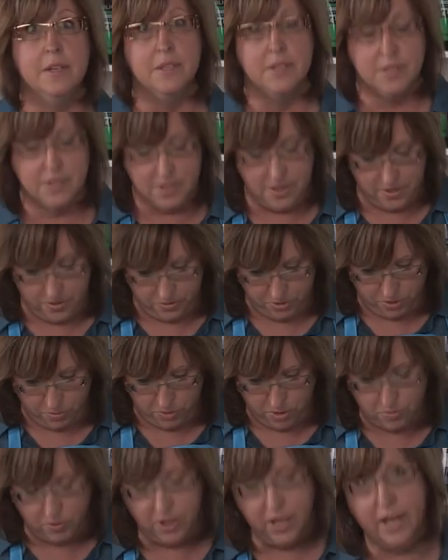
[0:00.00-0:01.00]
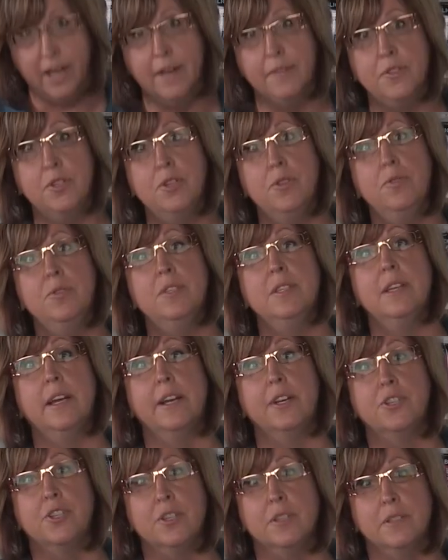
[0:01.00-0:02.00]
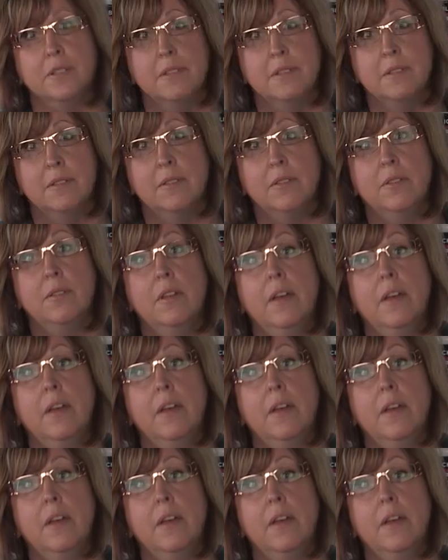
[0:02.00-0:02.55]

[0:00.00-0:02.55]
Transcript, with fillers: so that we will have two sections.